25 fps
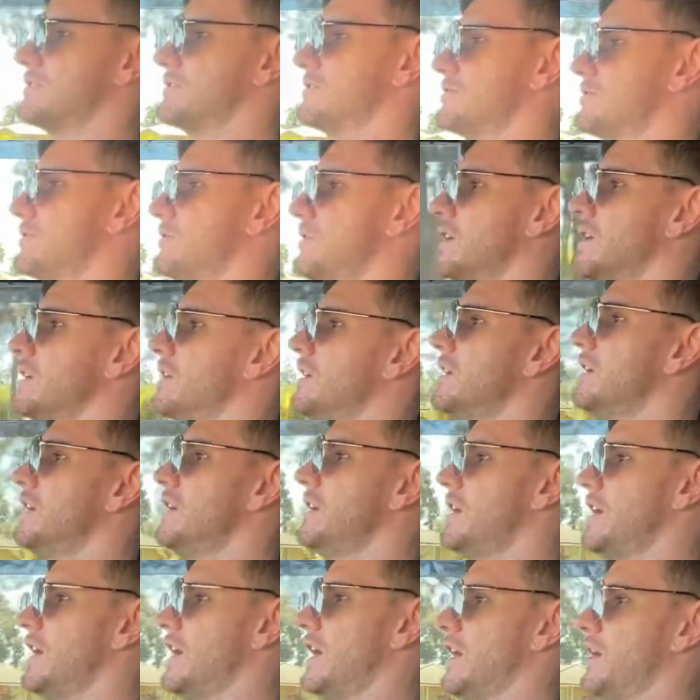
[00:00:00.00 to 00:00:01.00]
do a
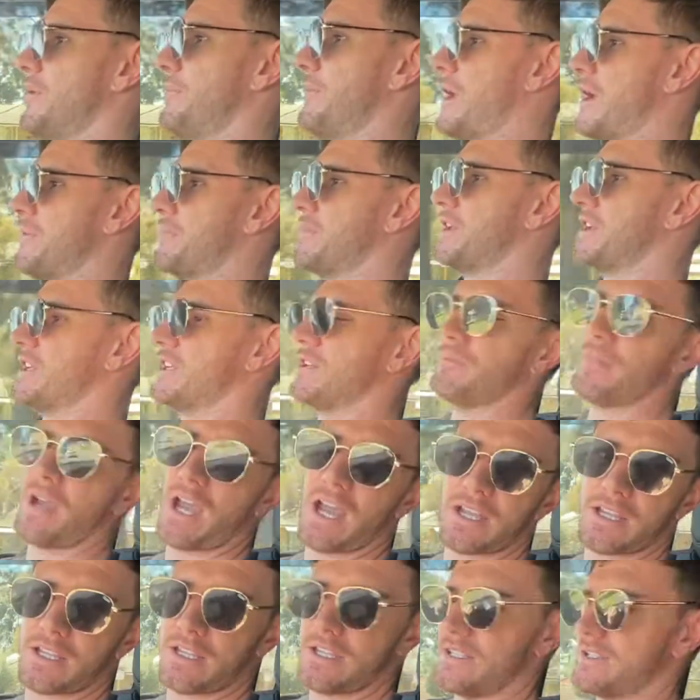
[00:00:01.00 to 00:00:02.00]

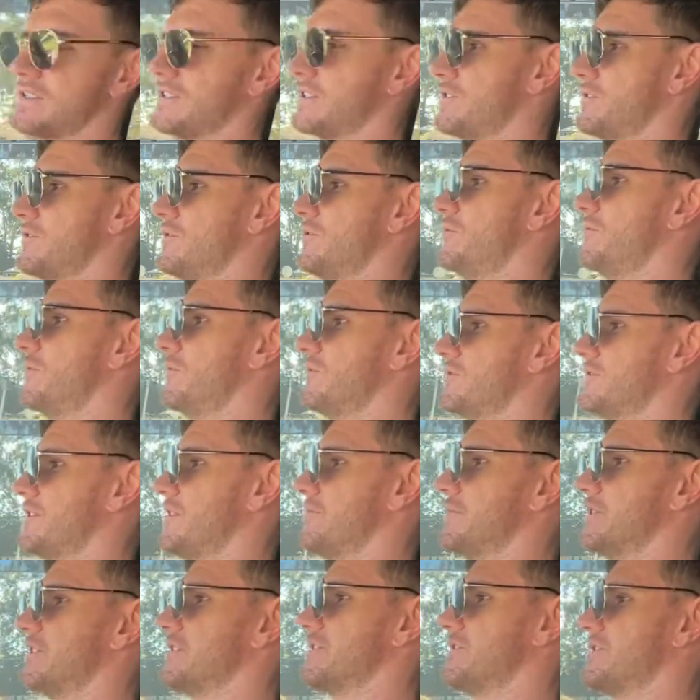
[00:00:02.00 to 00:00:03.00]
piggyback ECU or
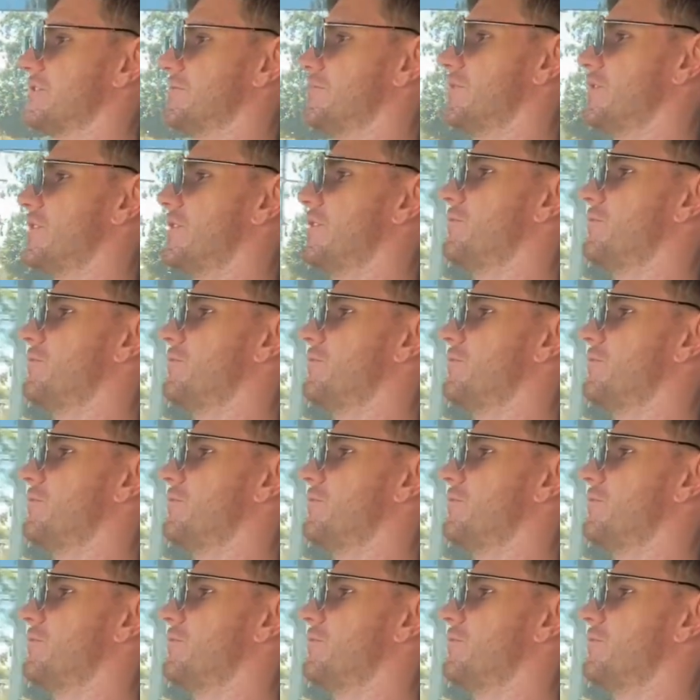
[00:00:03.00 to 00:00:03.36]
something similar